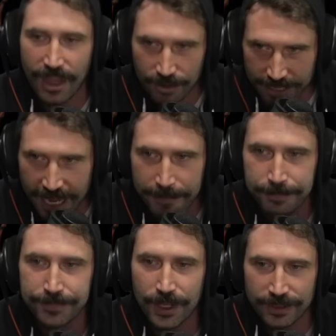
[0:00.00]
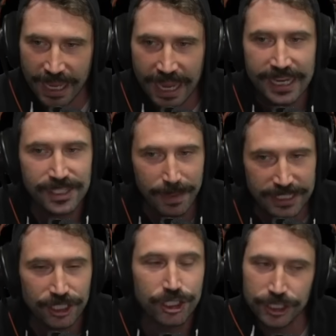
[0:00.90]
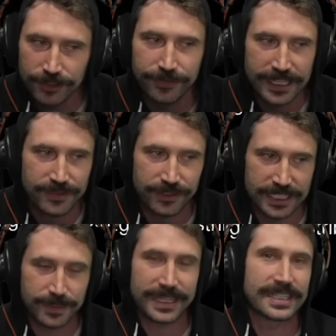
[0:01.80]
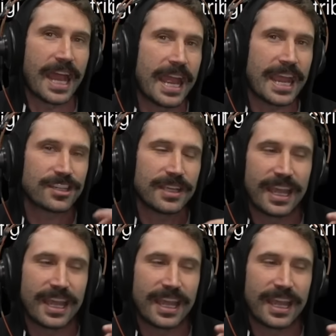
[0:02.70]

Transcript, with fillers: okay. Okay. I expect a good defense for this because I actually,